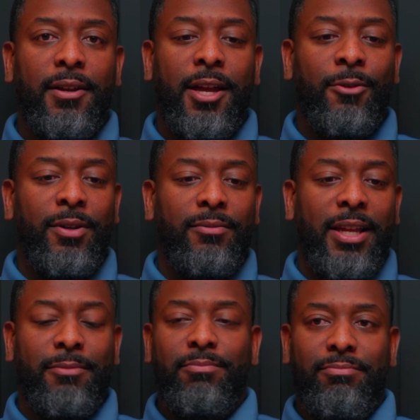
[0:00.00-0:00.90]
I don't want
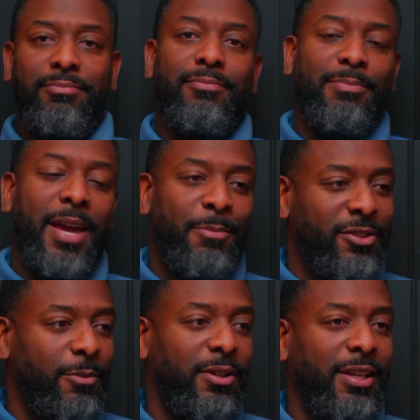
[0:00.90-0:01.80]
to pat
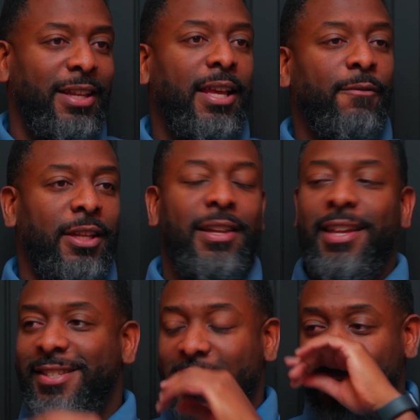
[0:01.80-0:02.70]
myself, but a level of
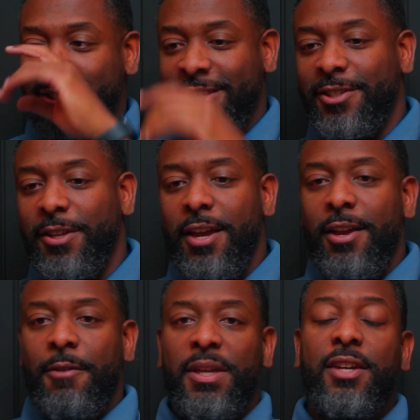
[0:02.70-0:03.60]
intelligence
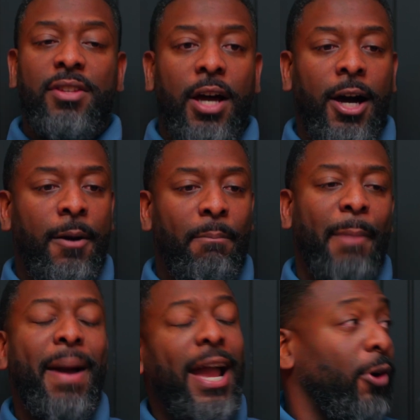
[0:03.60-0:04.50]
because
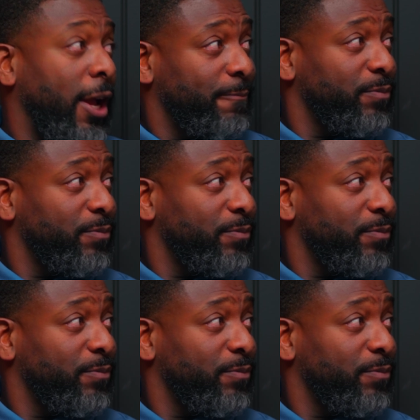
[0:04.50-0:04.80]
my background.